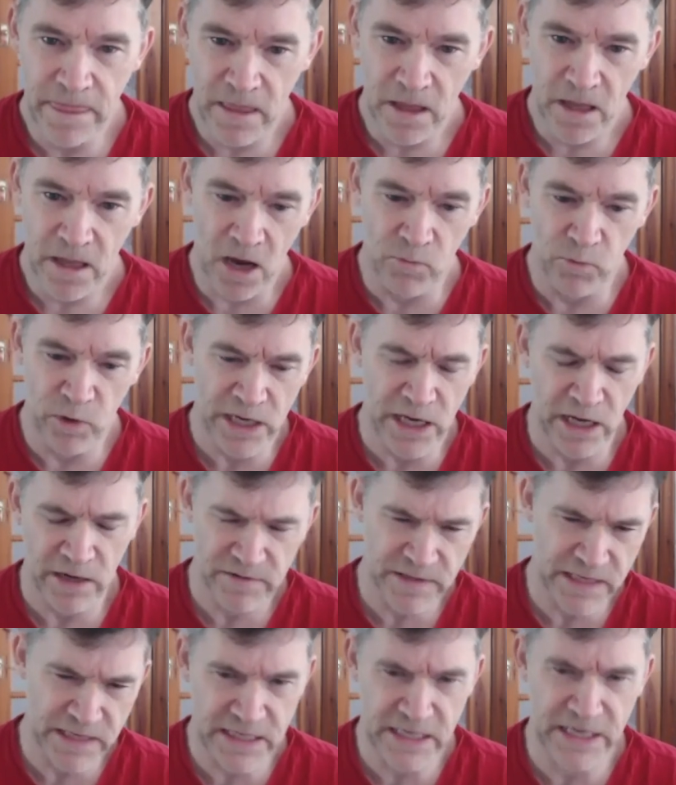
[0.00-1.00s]
and we kind of
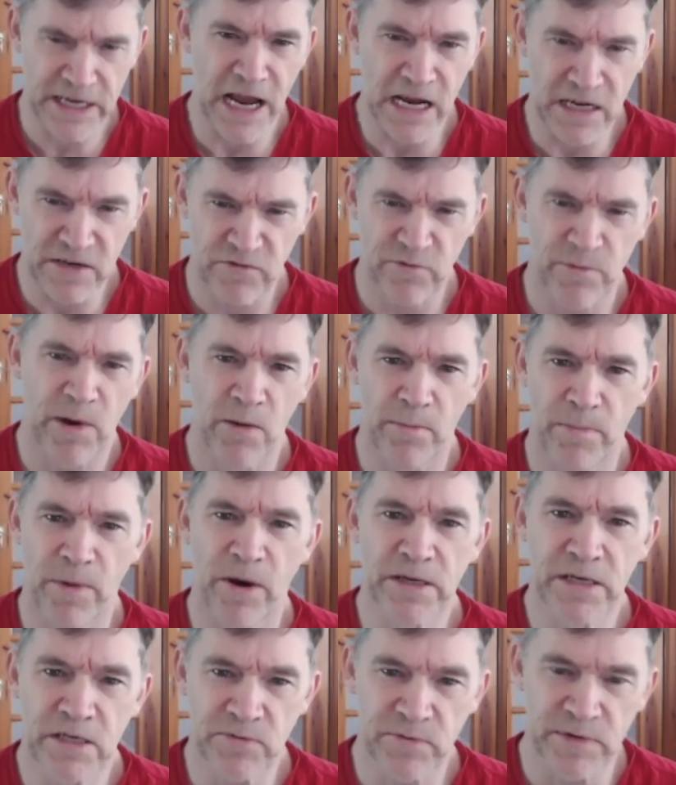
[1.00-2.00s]
disconnect from our
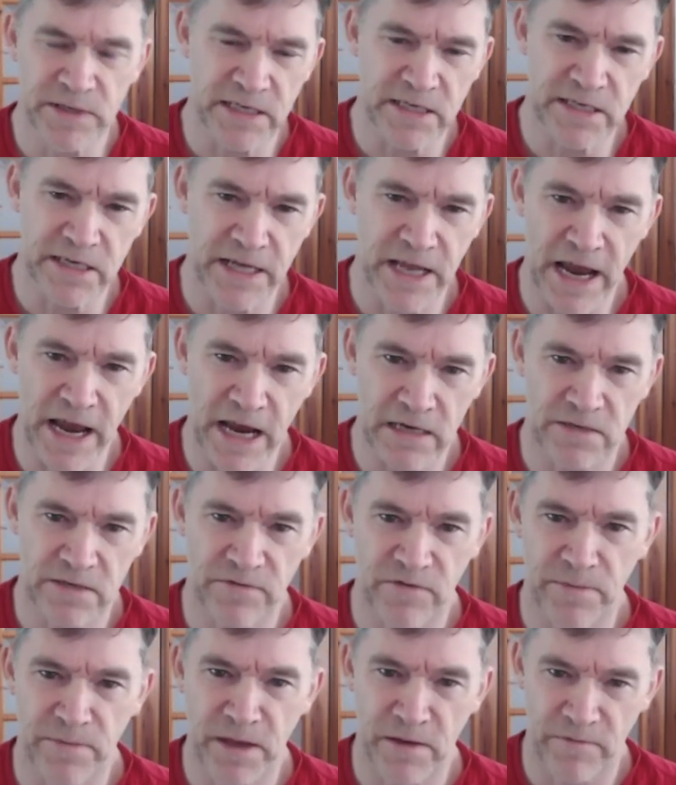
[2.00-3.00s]
bodies. We disconnect
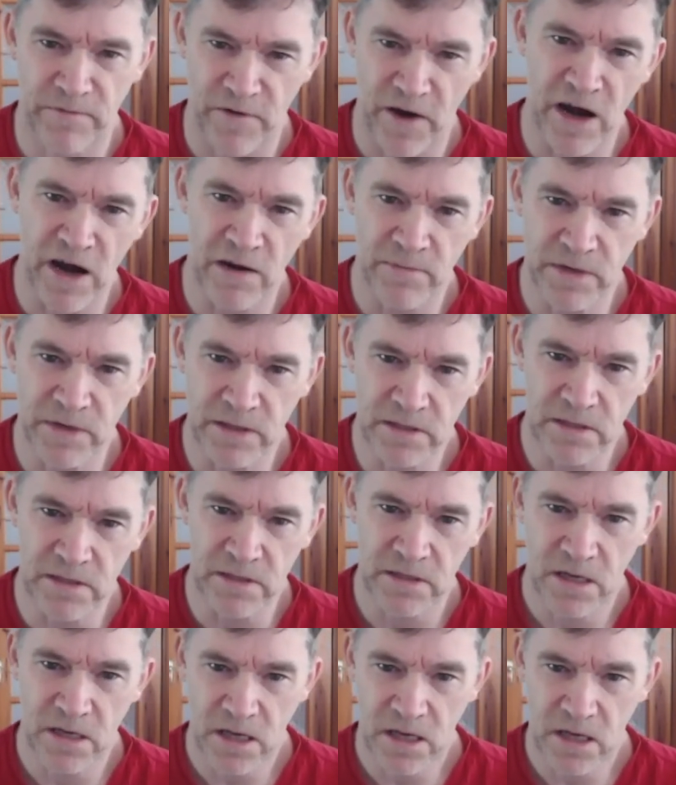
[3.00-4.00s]
from the environment
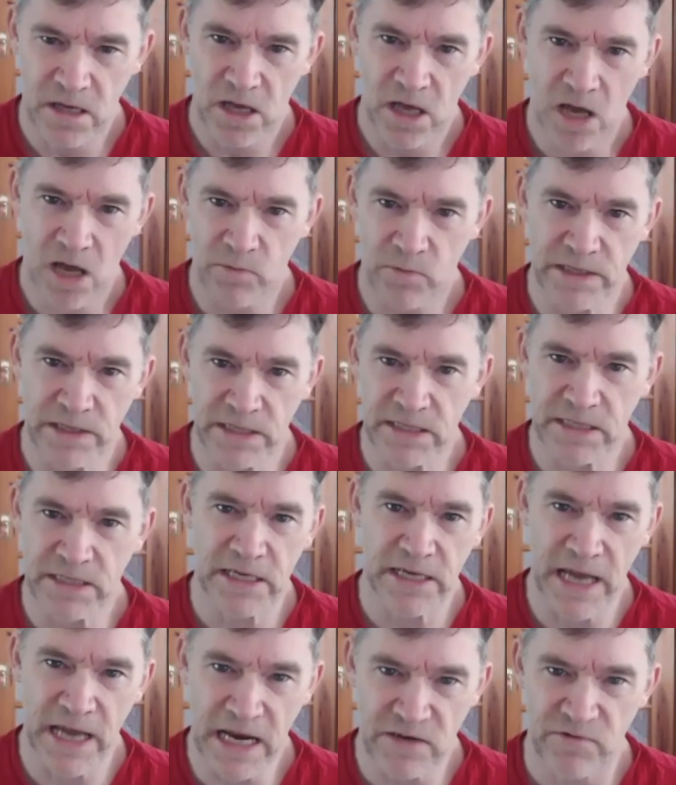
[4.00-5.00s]
and we
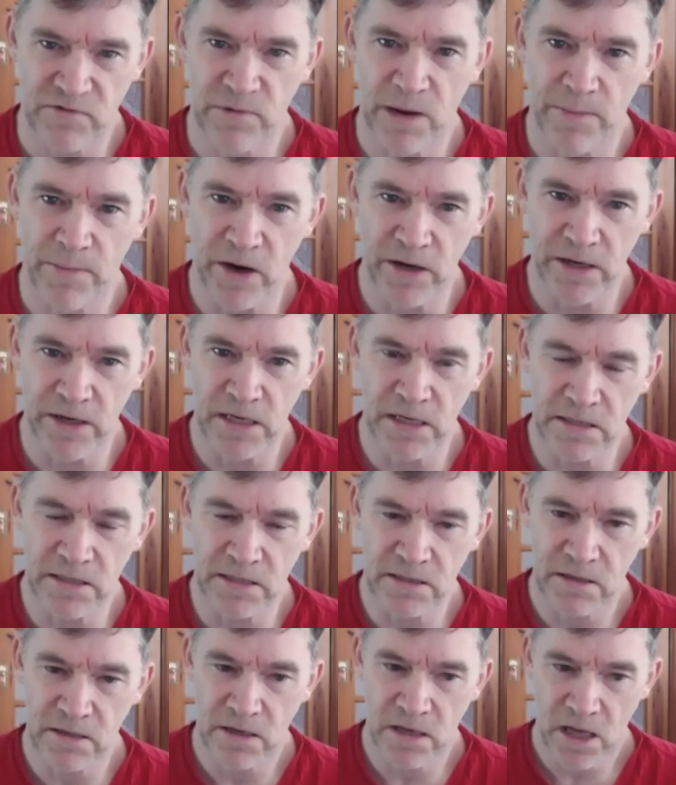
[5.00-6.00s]
disconnect from our
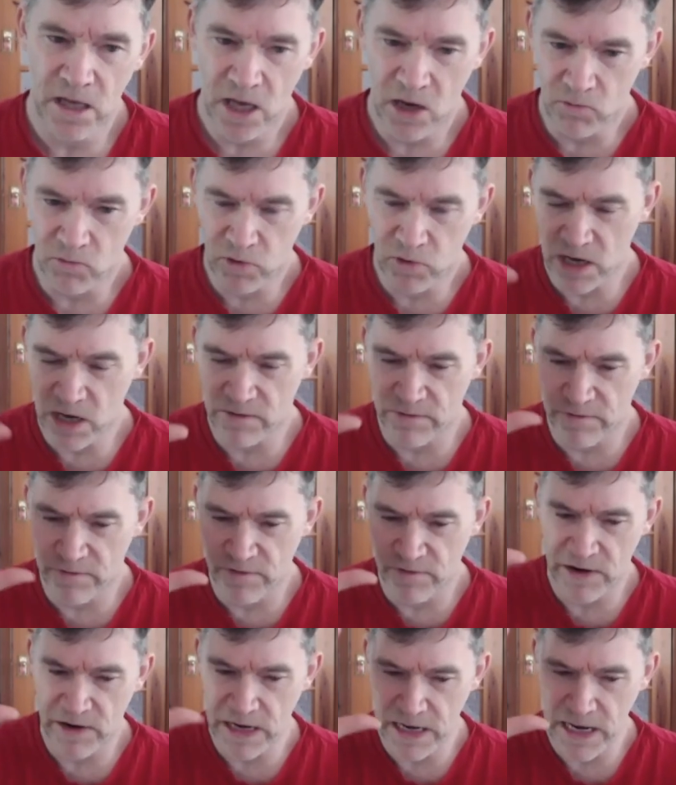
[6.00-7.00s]
bodies. We have a
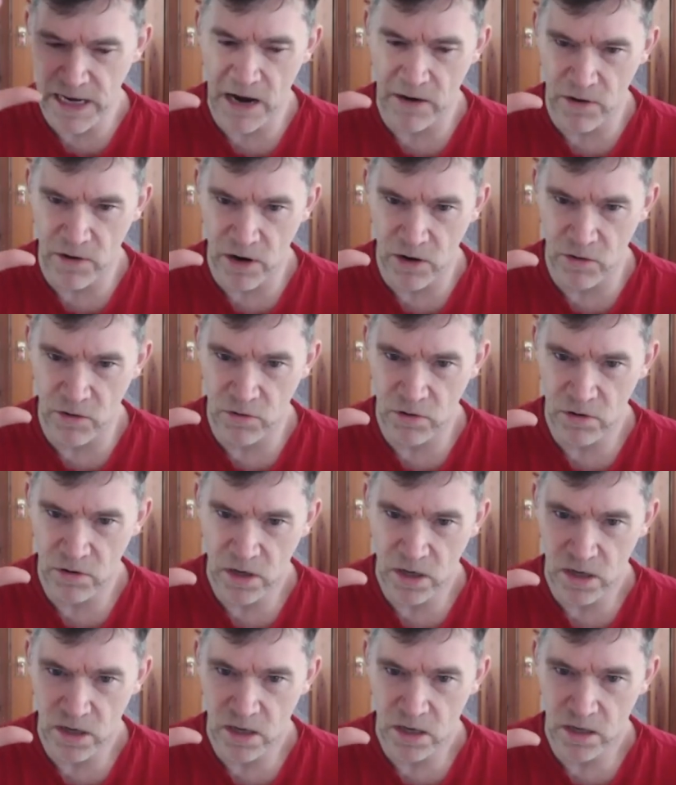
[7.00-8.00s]
very narrow
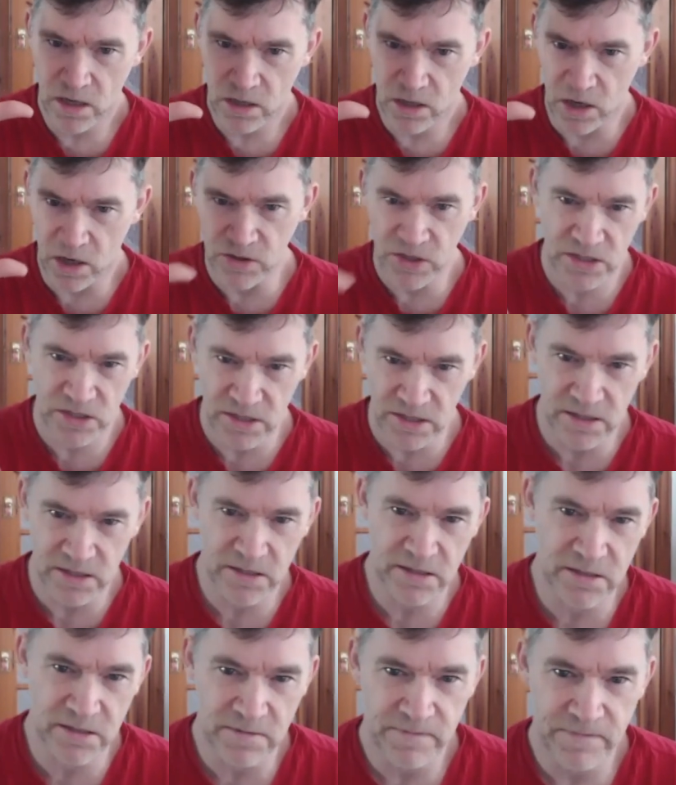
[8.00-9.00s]

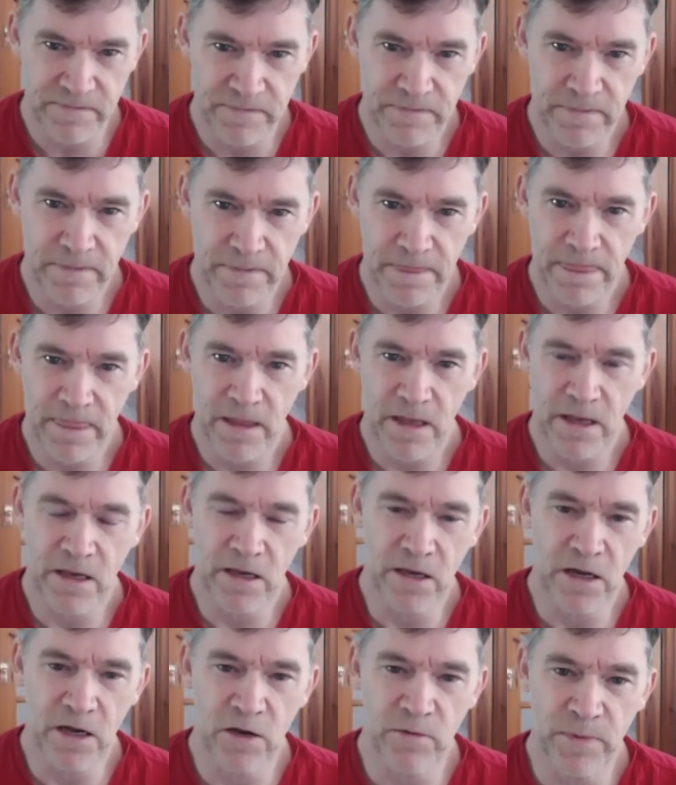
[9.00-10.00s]
consciousness,
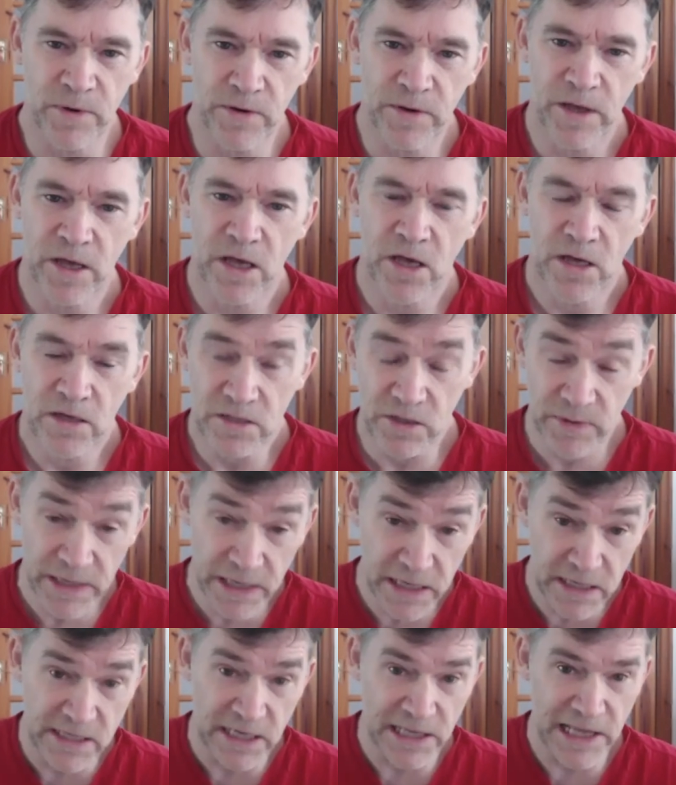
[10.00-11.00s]
you know, but so we
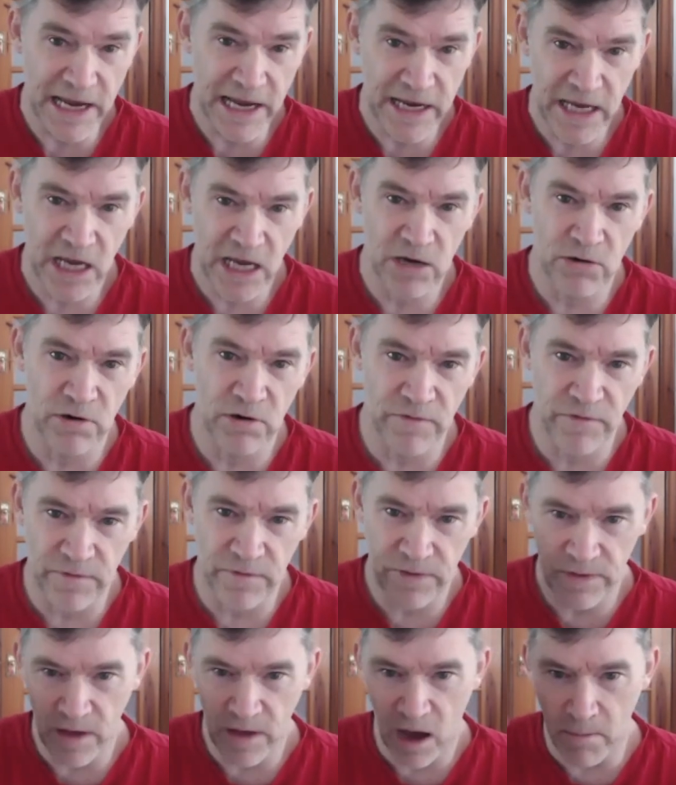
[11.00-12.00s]
need to let go of
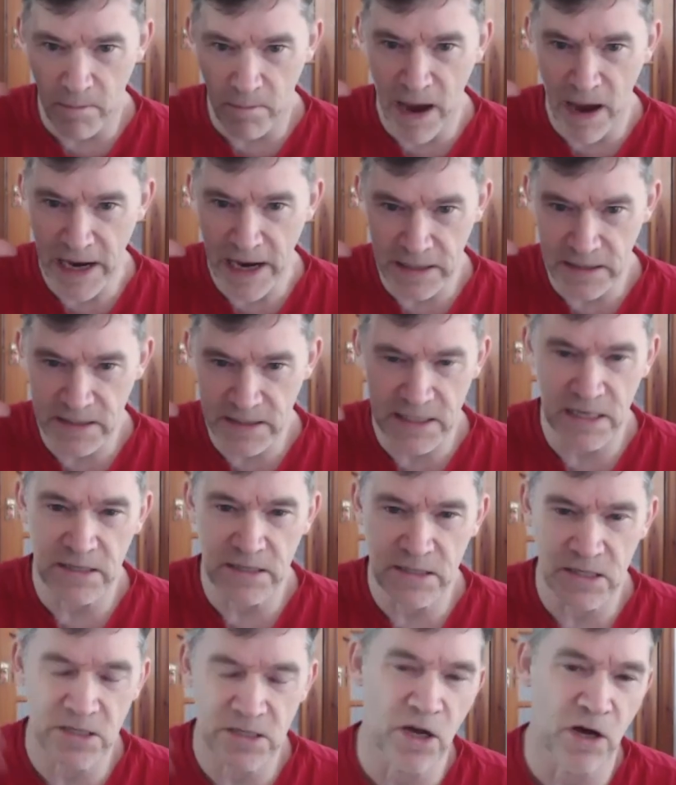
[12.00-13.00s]
our
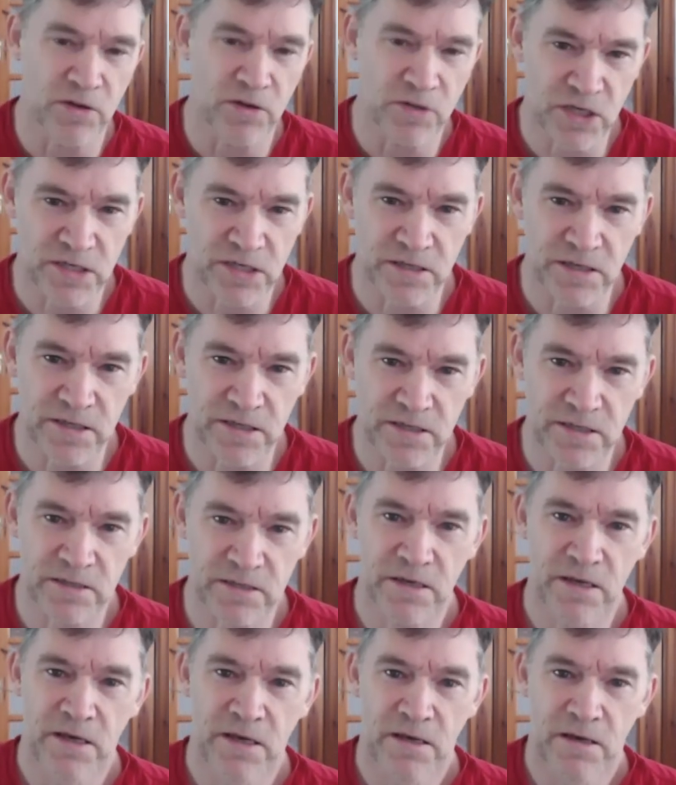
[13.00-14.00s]
mind-centered
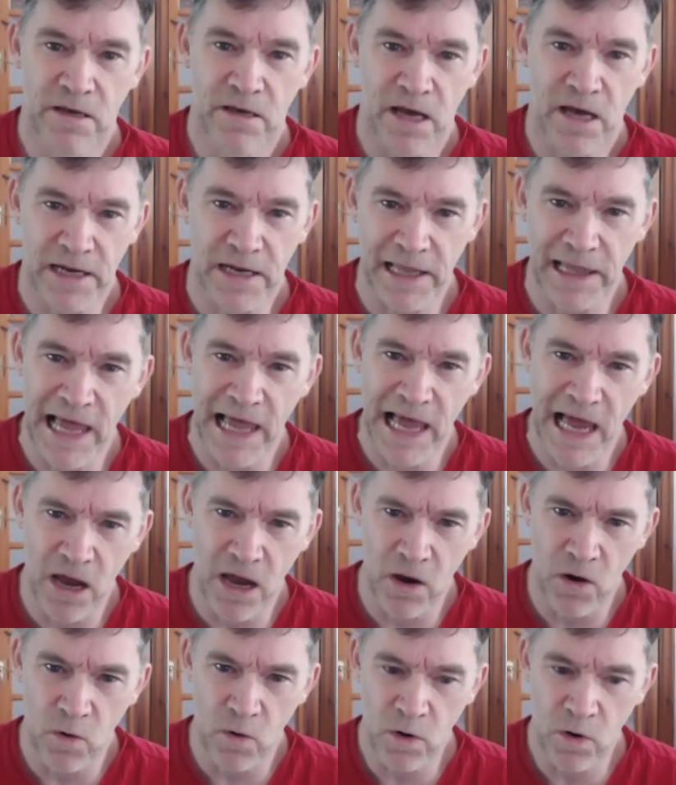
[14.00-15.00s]
consciousness and
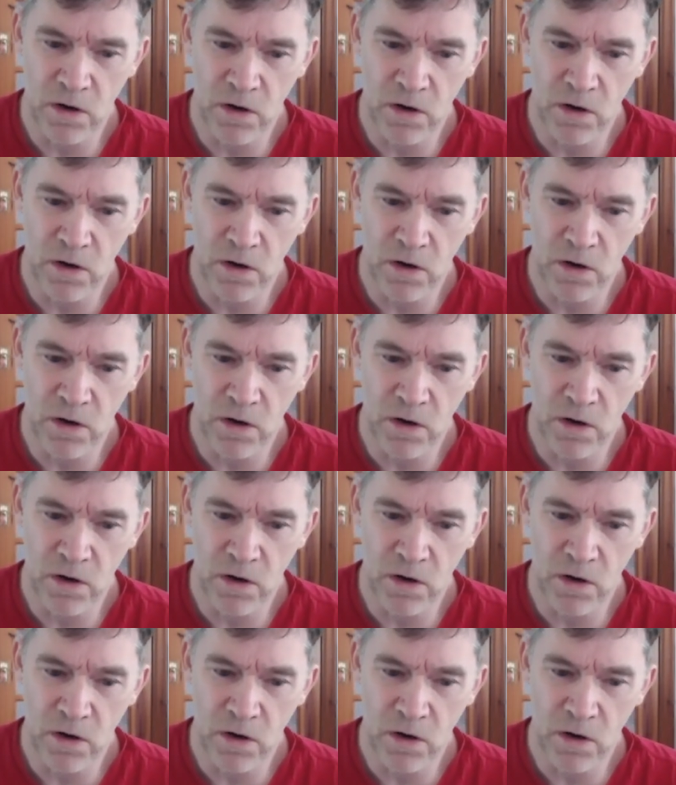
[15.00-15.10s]
allow